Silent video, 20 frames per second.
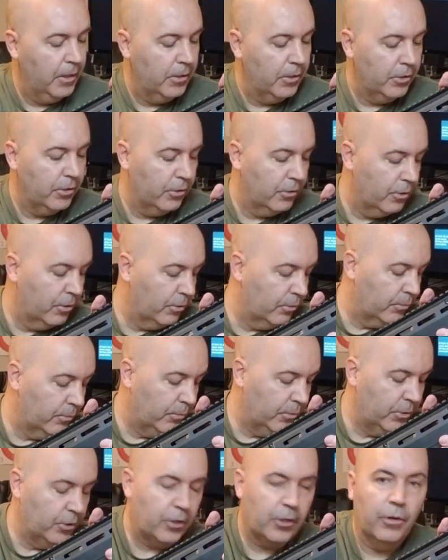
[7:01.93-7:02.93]

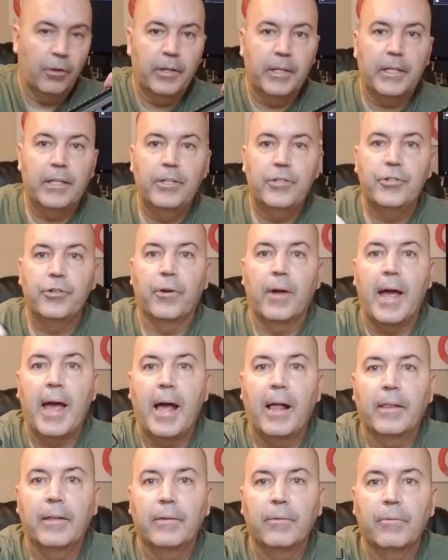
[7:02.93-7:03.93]
you can only get your
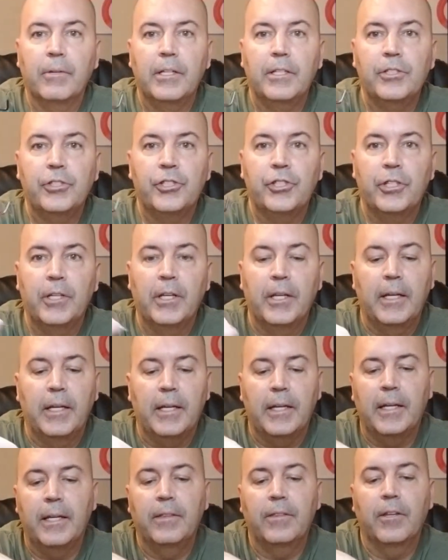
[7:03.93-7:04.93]
Allen wrench
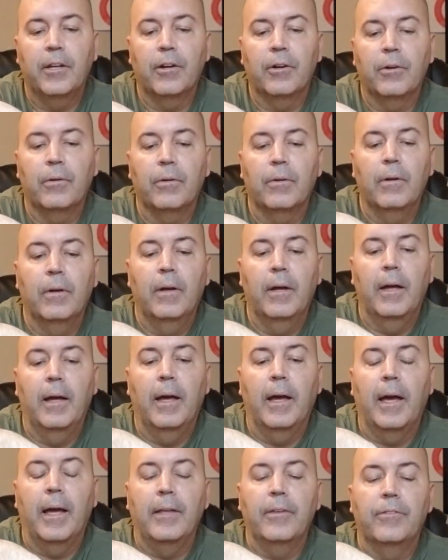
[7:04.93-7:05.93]
in there.
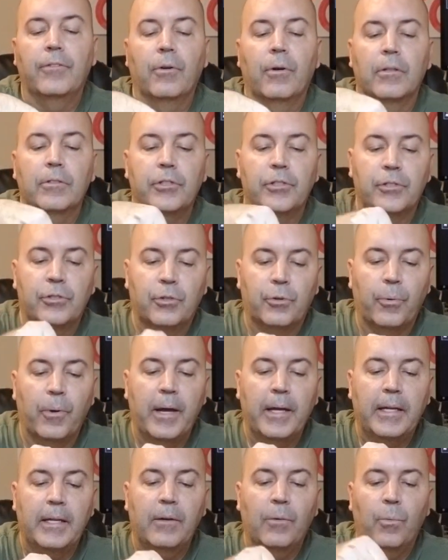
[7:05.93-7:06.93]
And so I'll just
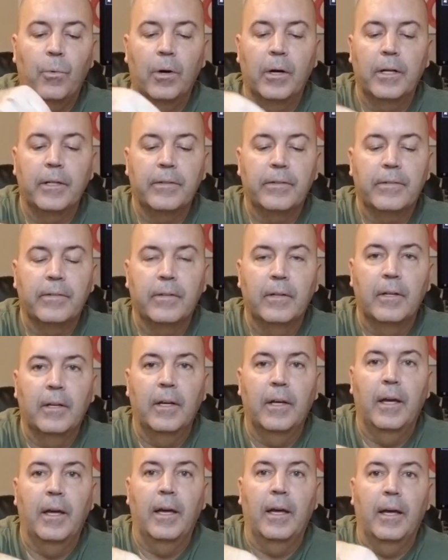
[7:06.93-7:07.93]
crank it once,
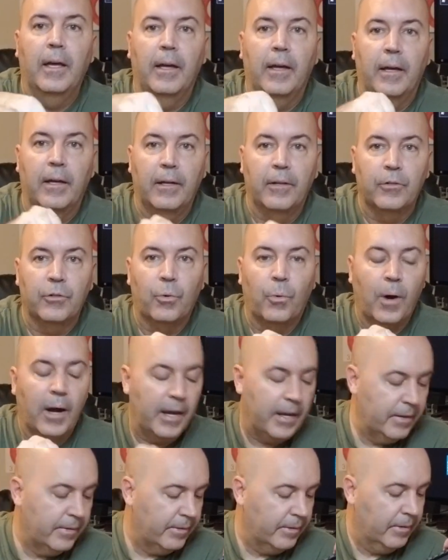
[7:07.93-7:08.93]

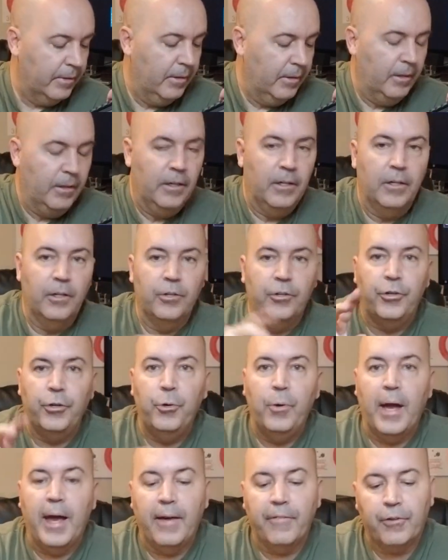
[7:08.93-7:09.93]
twice,
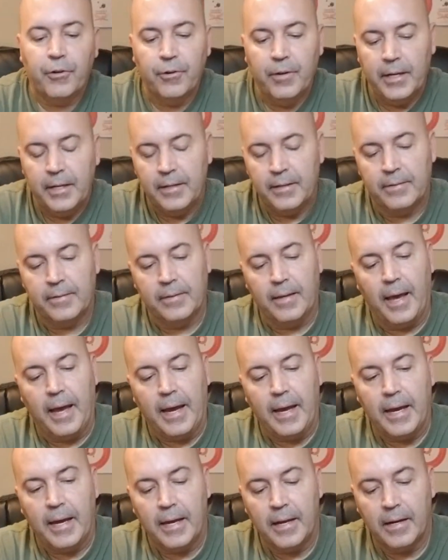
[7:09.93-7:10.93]
2 half cranks,
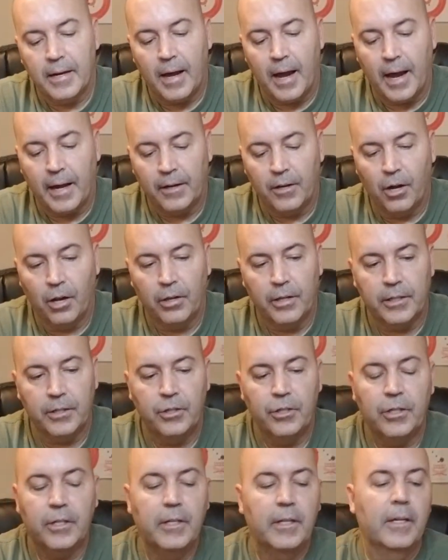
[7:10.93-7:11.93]
and I call it
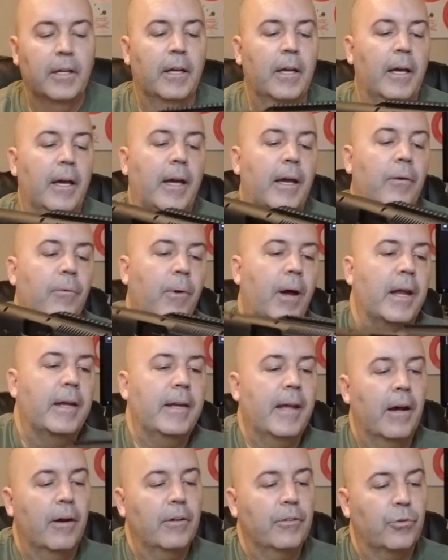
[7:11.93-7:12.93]
good. And right
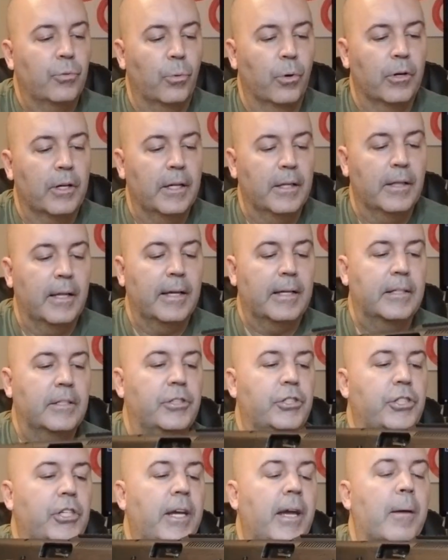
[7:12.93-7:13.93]
now it's working like a
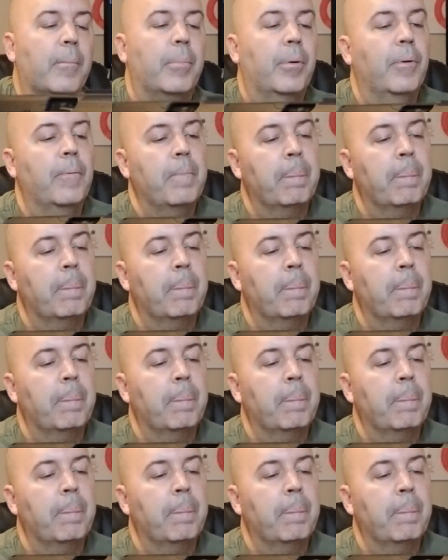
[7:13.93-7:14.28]
champ.